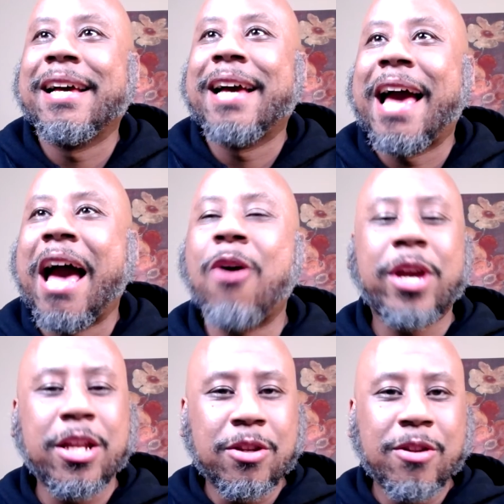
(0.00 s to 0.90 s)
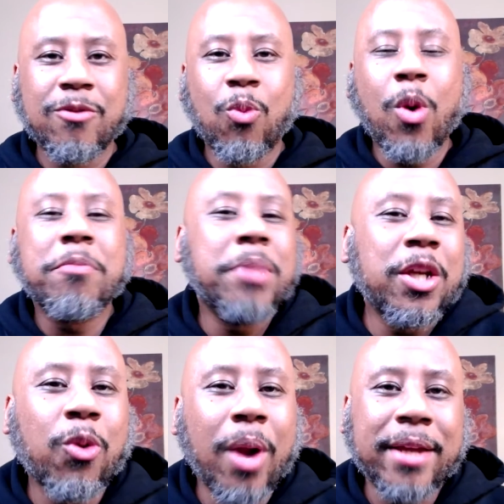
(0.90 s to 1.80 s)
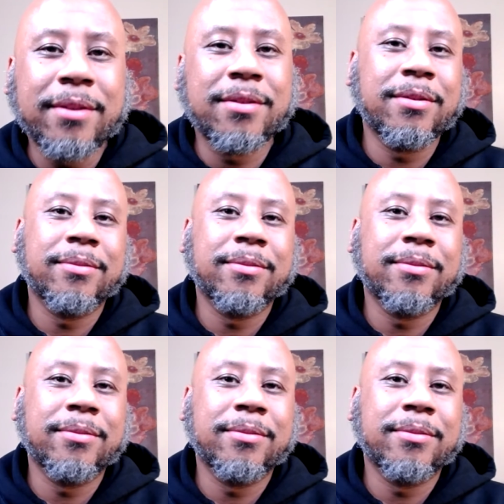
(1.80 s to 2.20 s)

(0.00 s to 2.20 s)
how can one be great?